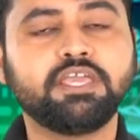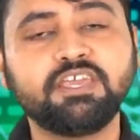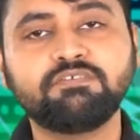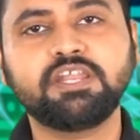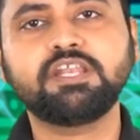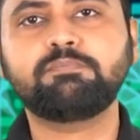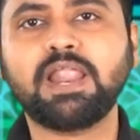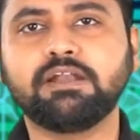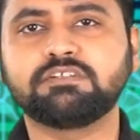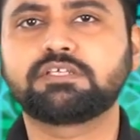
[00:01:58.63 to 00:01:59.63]
Even in
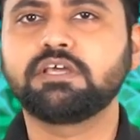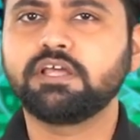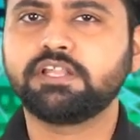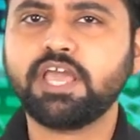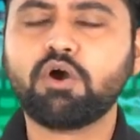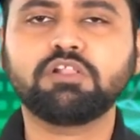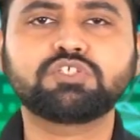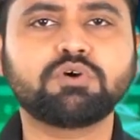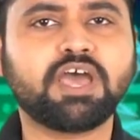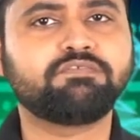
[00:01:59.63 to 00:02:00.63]
plants, they
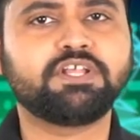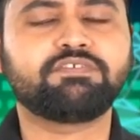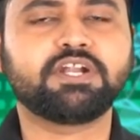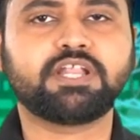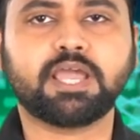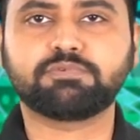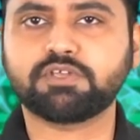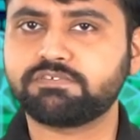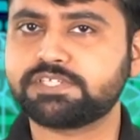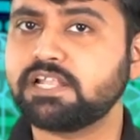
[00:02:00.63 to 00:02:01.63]
also have different types
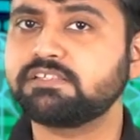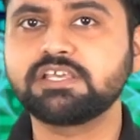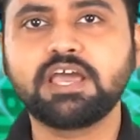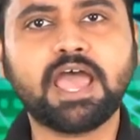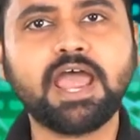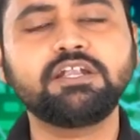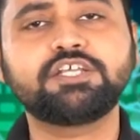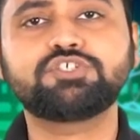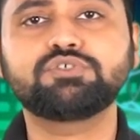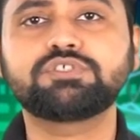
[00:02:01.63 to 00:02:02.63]
of cells and
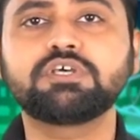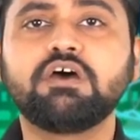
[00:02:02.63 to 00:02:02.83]
tissues